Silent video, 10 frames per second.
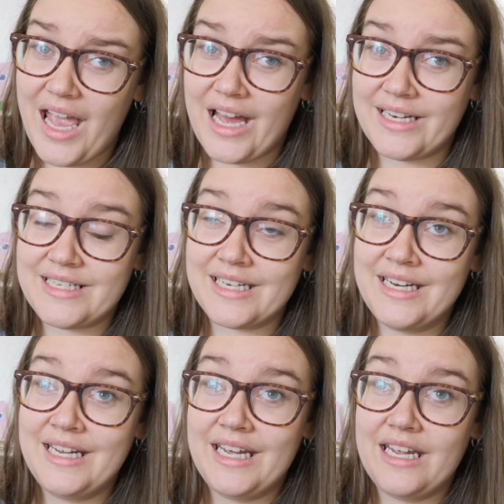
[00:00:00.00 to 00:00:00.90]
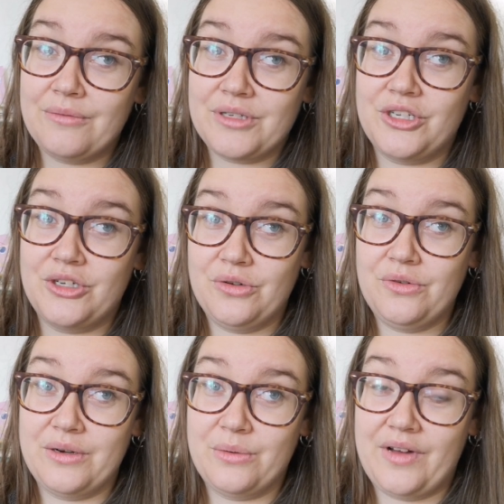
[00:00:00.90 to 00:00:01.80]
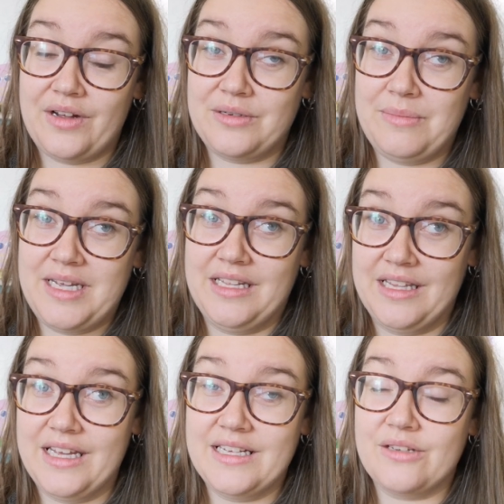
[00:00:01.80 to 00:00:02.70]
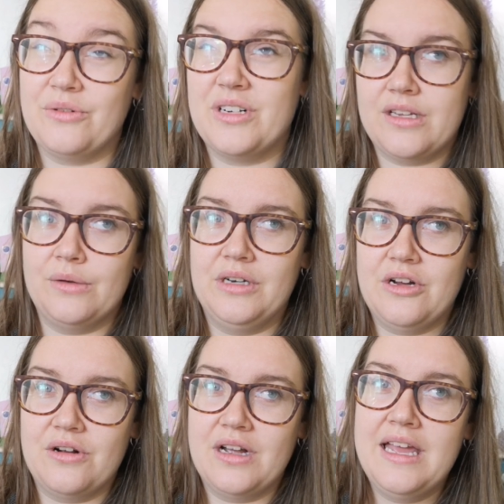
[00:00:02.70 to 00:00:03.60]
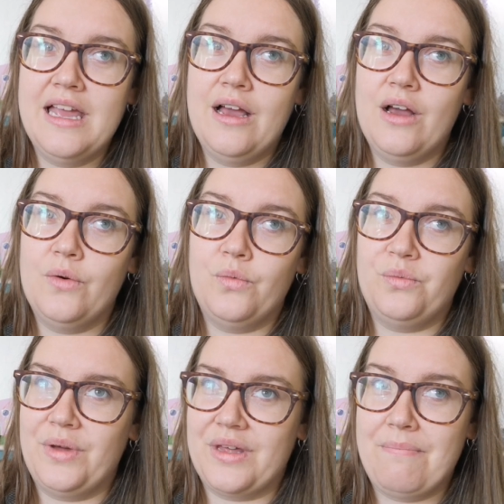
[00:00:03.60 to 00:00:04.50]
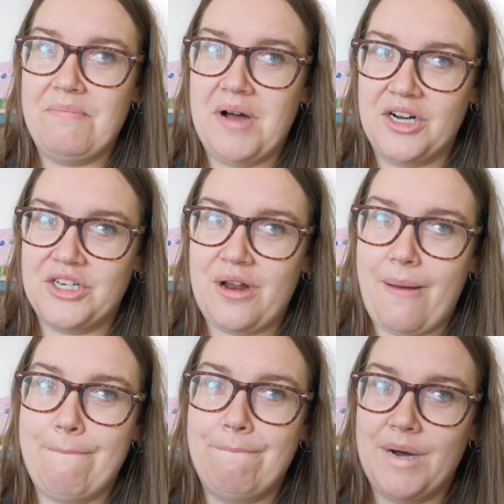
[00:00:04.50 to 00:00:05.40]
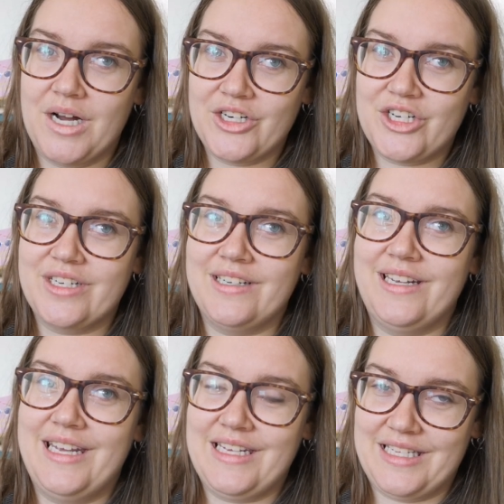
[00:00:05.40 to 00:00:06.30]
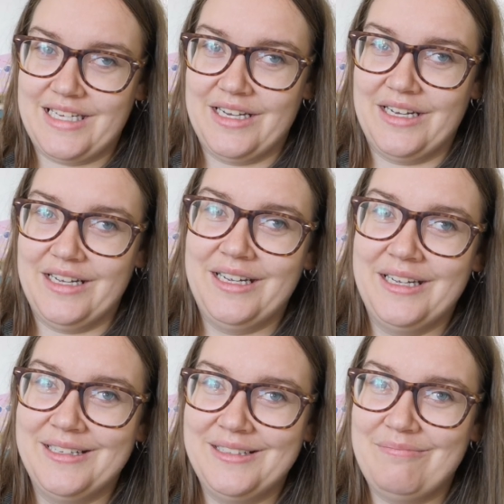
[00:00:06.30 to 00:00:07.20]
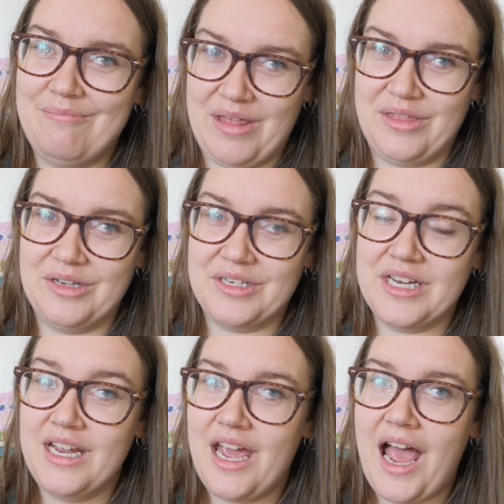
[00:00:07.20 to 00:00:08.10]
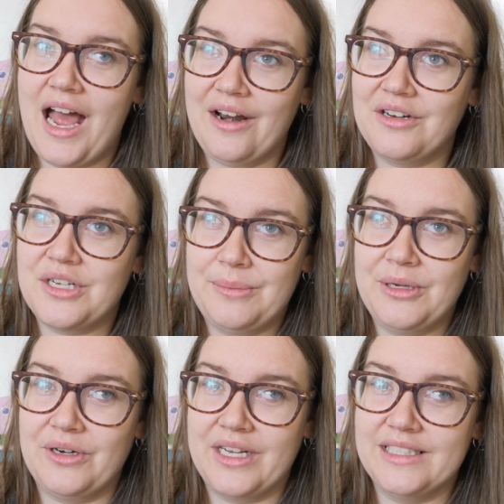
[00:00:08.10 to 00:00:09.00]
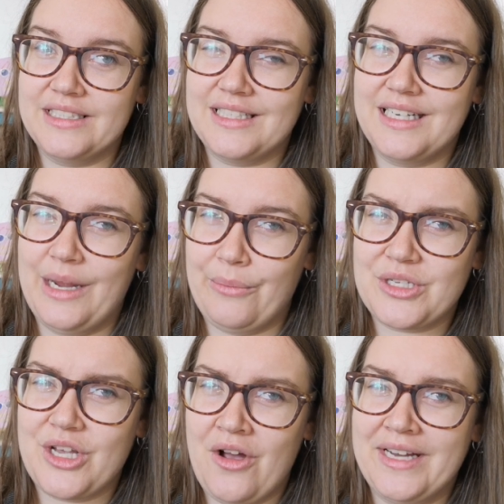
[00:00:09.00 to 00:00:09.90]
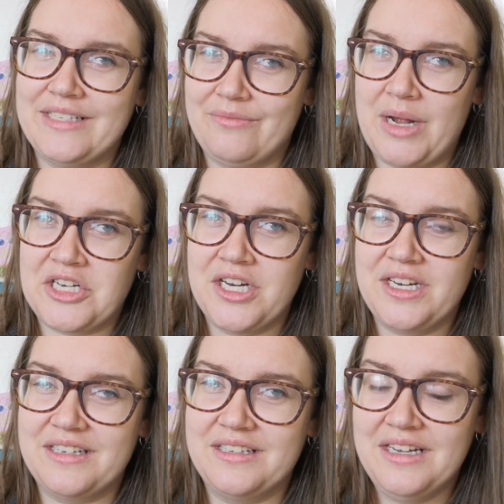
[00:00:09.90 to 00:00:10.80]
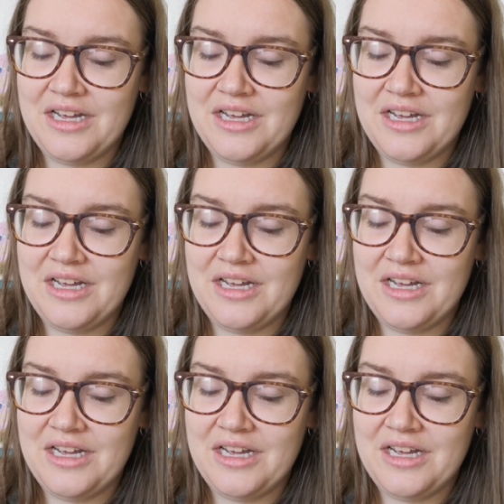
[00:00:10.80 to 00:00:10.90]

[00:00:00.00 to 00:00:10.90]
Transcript: And it was a tutorial of how to make this, or a sew along, with a much, much easier method. And to be honest, it was kind of magic.